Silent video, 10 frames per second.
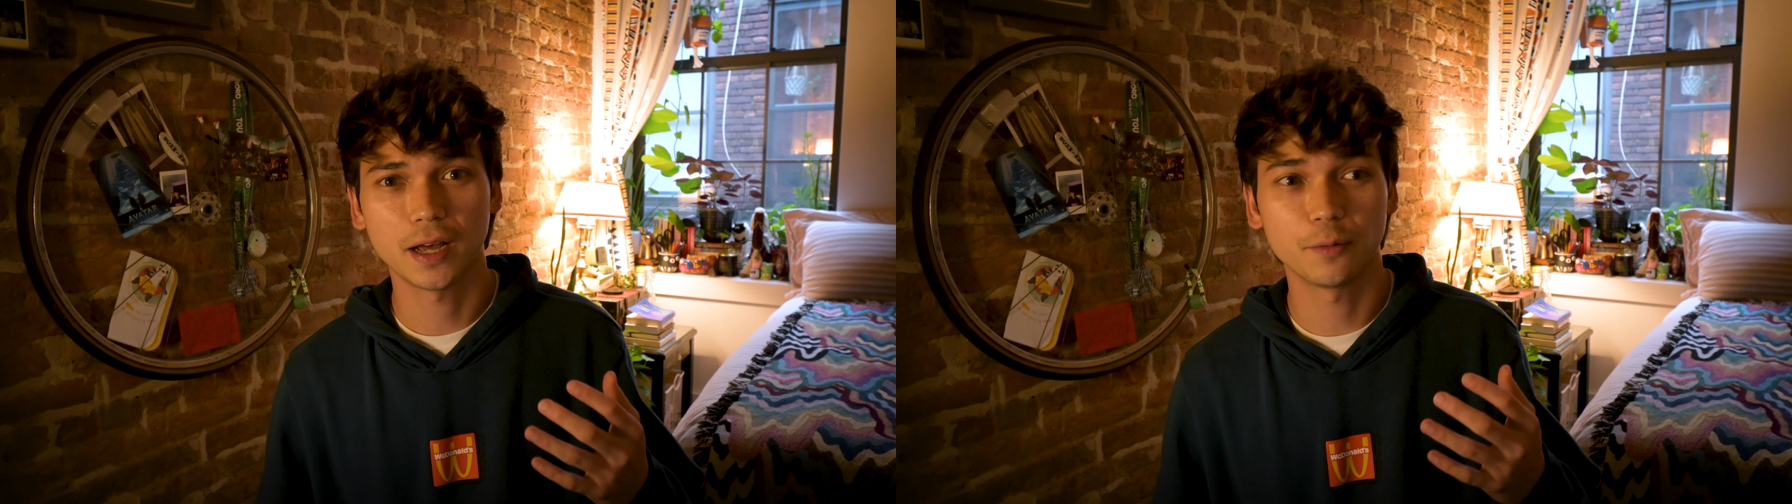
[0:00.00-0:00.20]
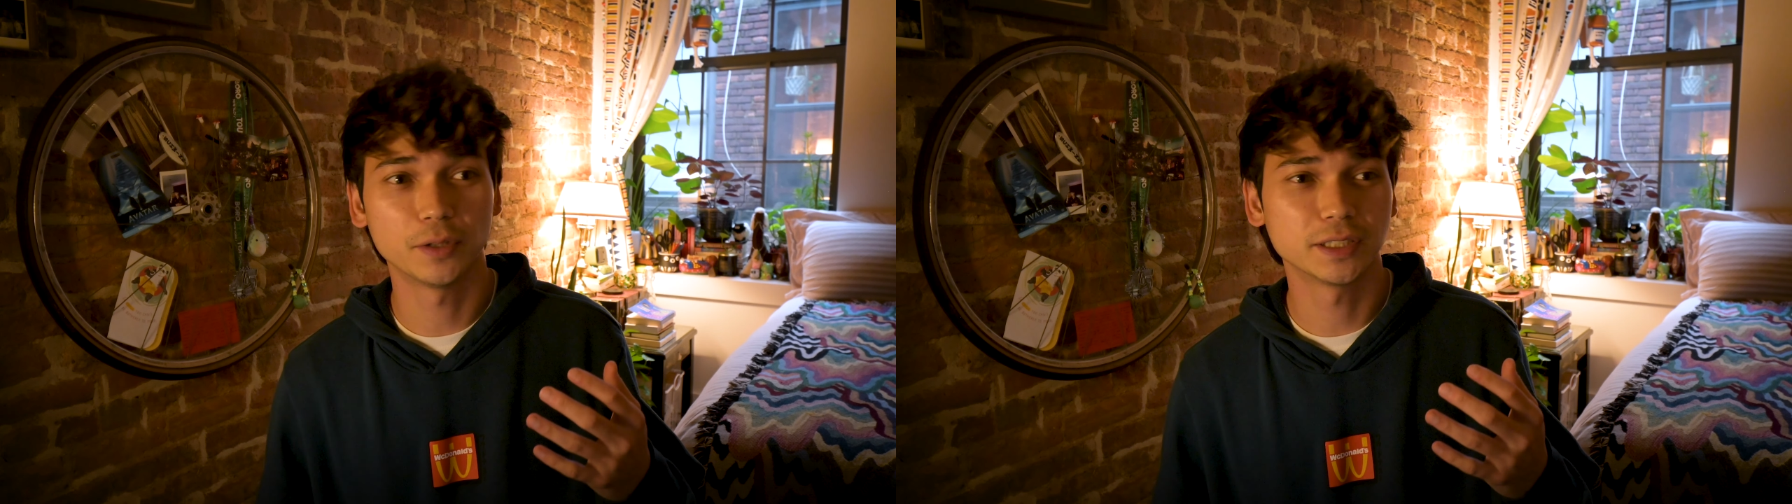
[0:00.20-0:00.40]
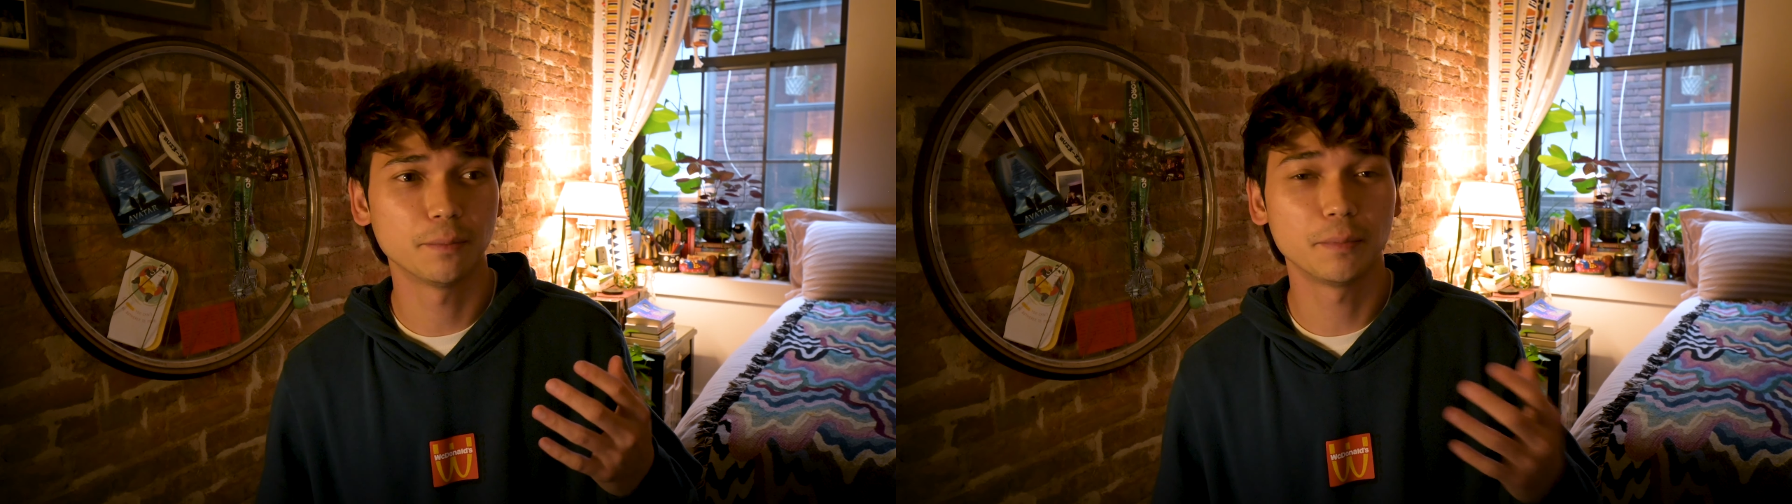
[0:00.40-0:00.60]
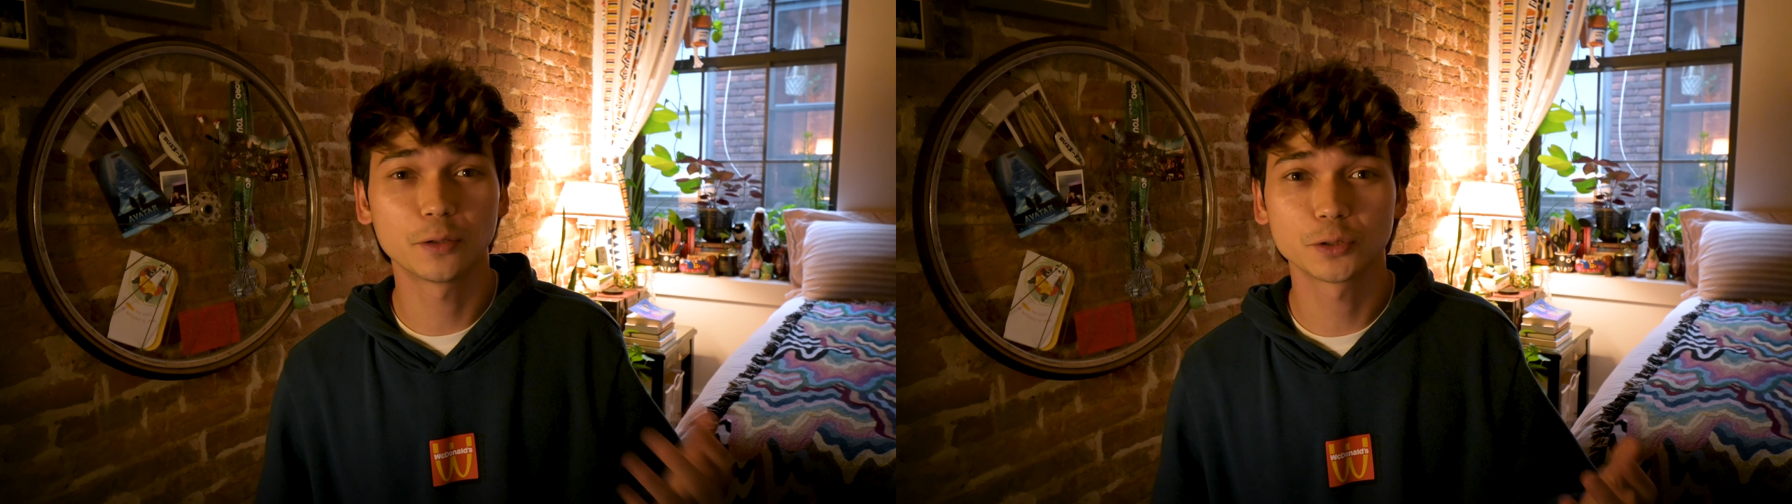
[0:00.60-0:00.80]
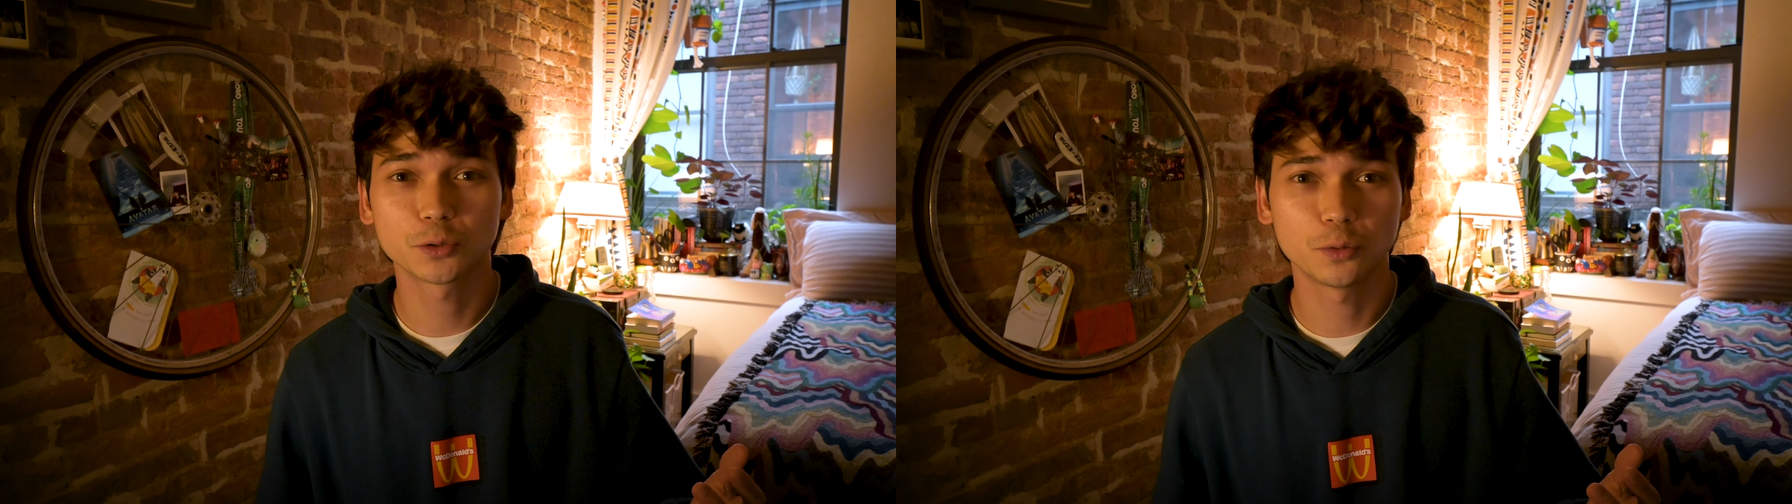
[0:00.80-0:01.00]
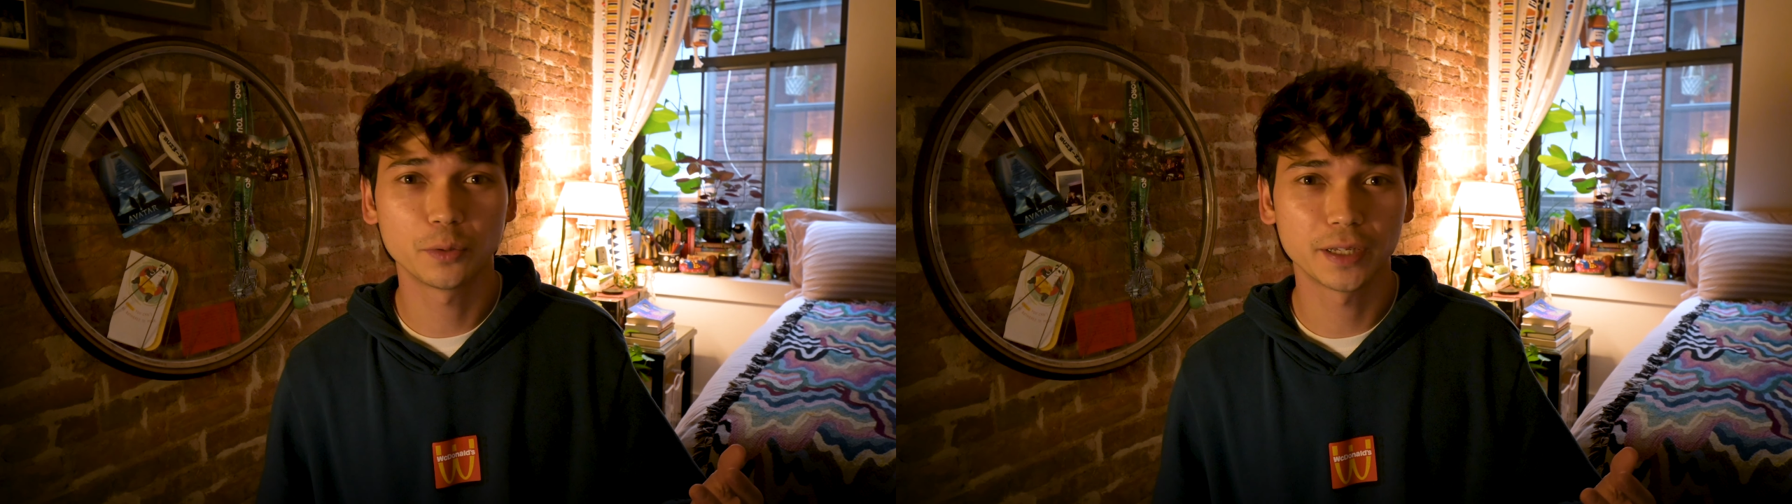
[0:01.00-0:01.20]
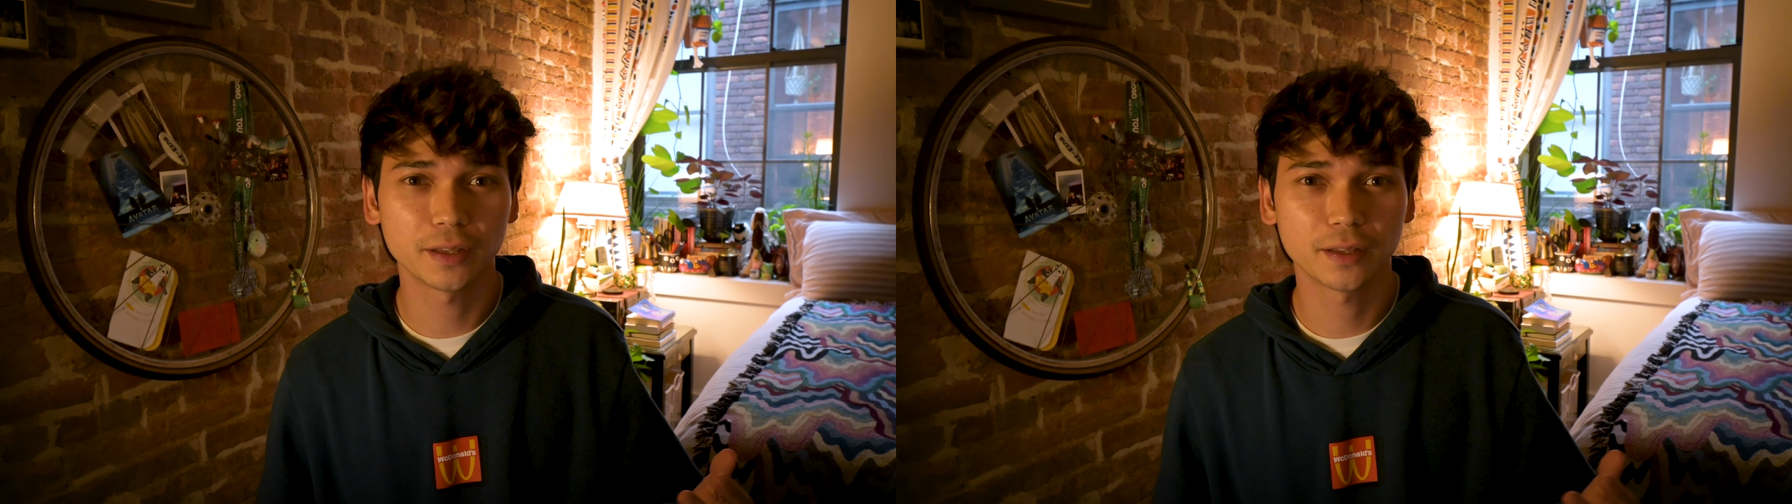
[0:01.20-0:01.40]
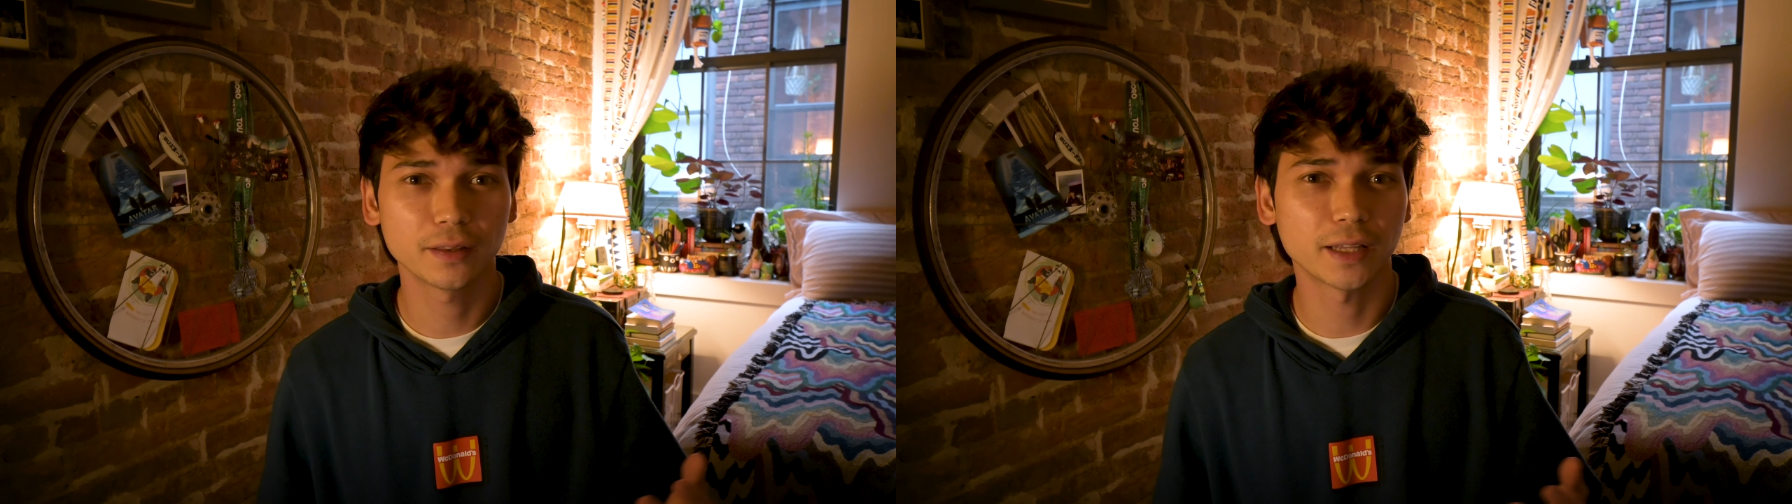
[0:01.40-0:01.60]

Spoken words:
I went to middle school with,